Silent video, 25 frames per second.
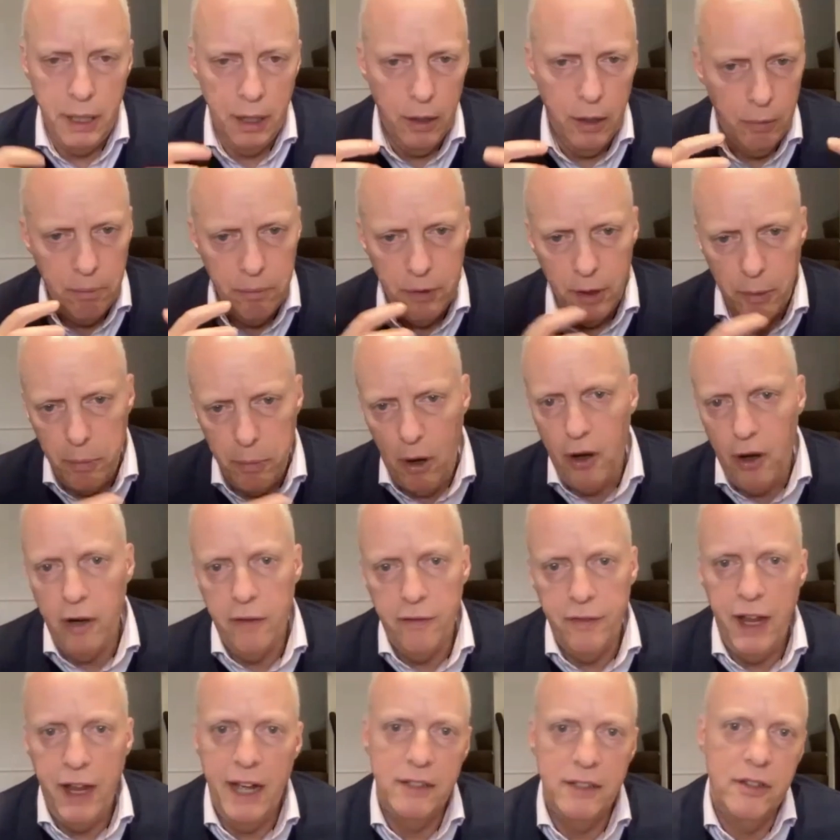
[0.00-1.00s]
know, the part
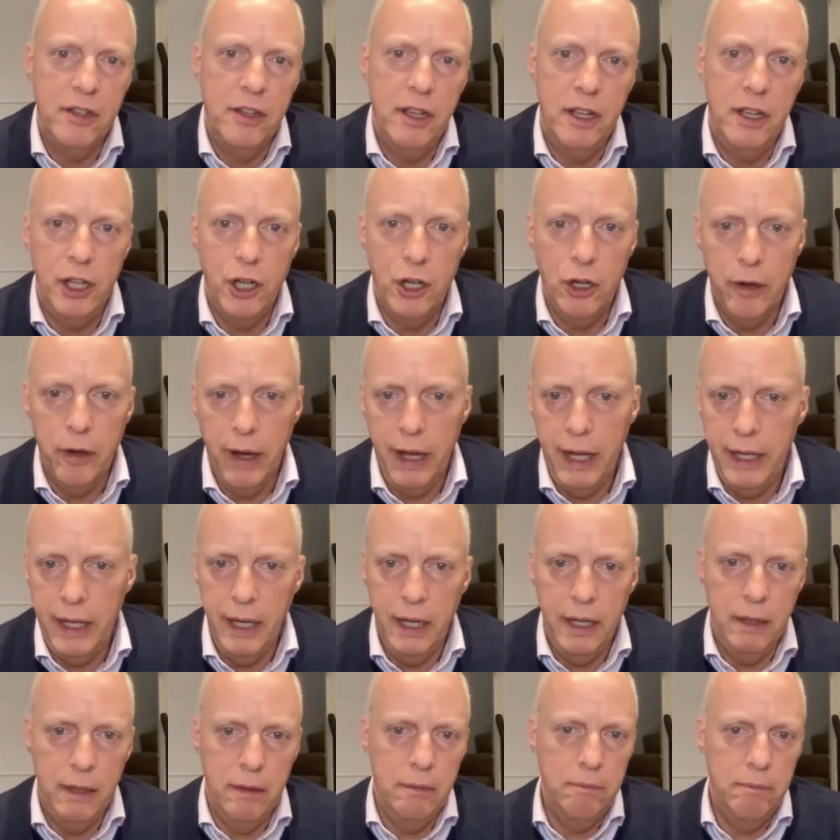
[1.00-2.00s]
of NASA that you're in
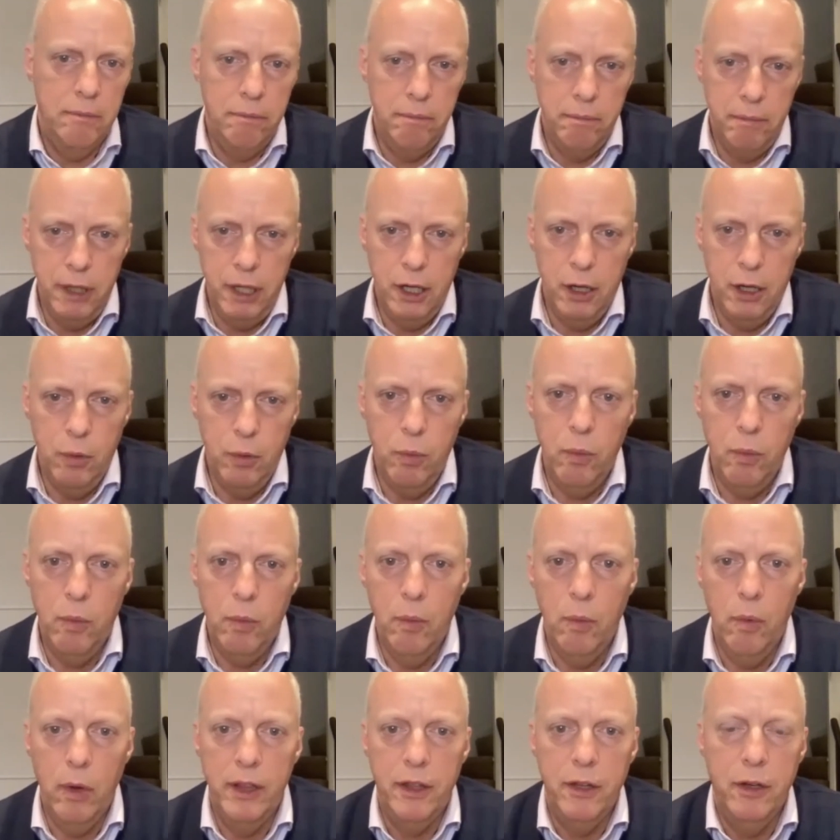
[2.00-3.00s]
and, you know,
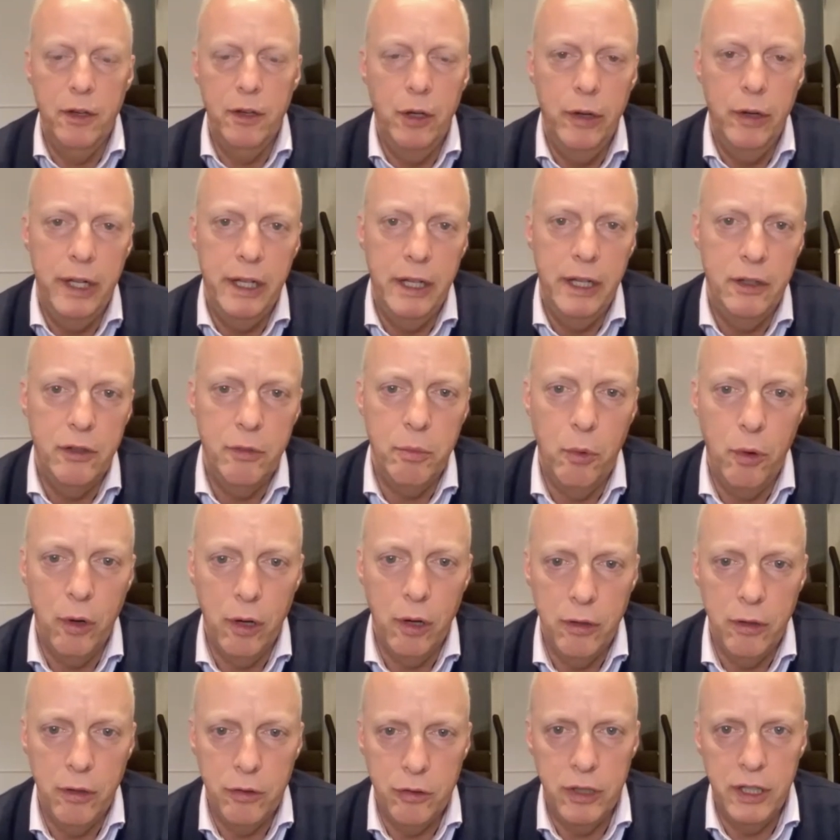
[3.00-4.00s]
what they're doing that's
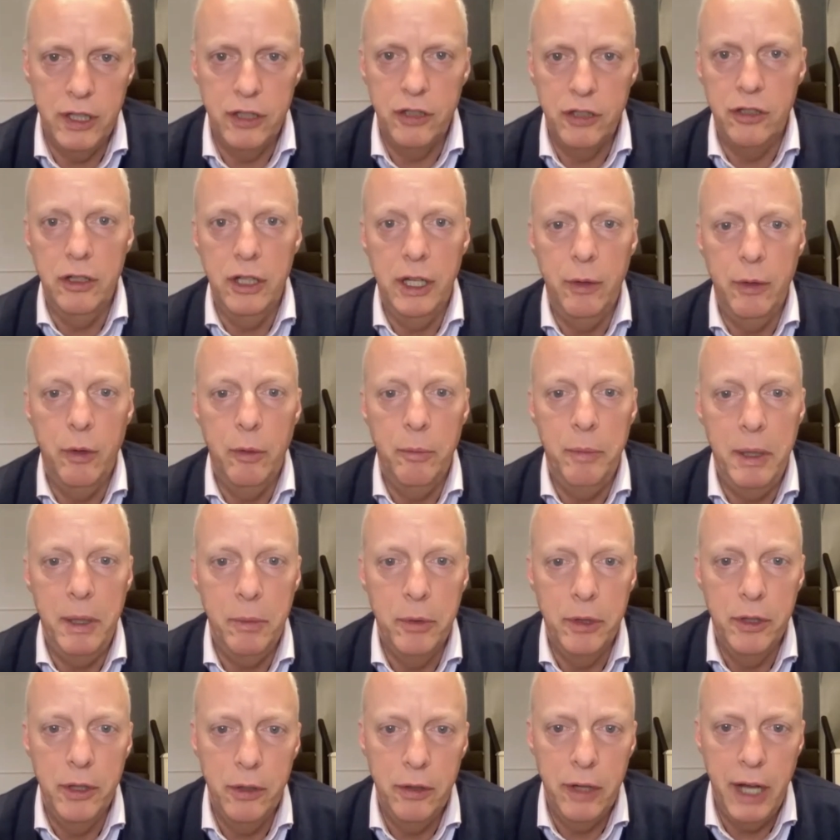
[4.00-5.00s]
more traditionally what
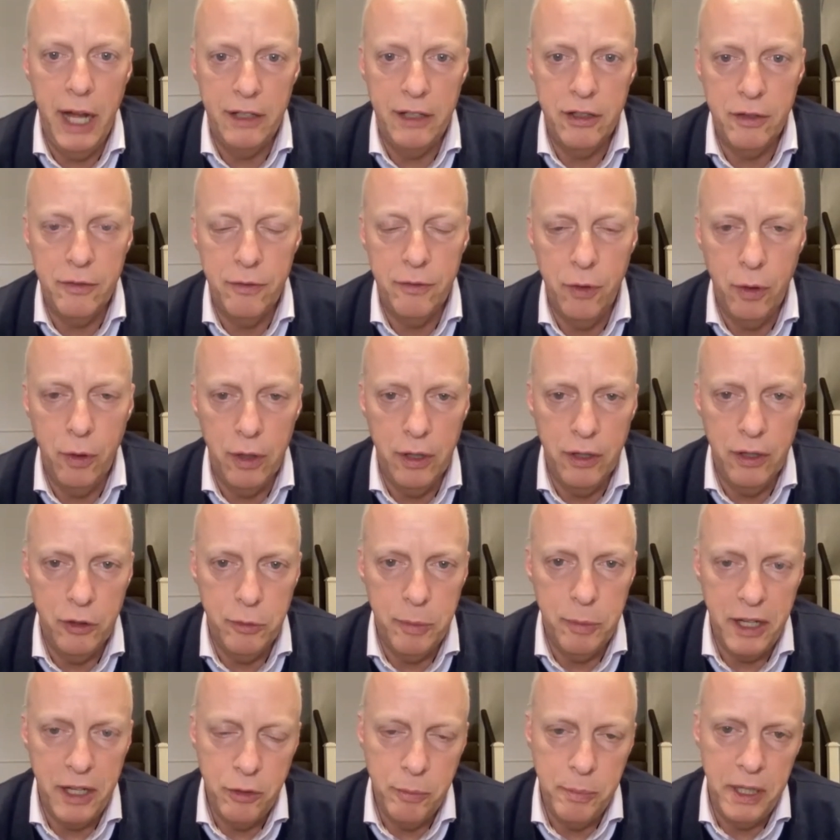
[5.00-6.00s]
people know NASA for, the
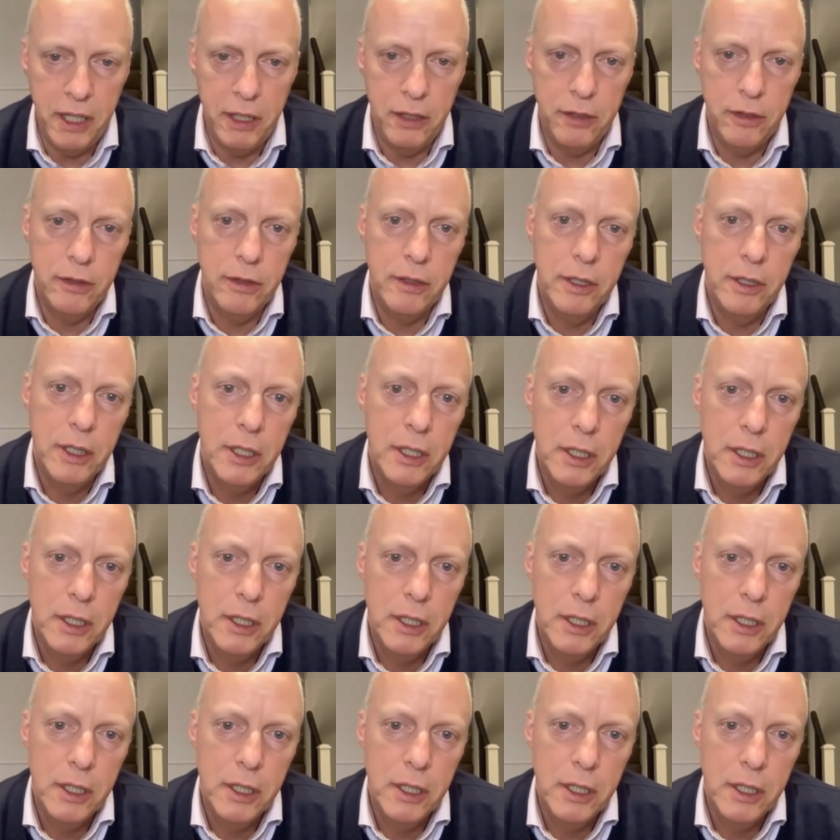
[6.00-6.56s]
space piece?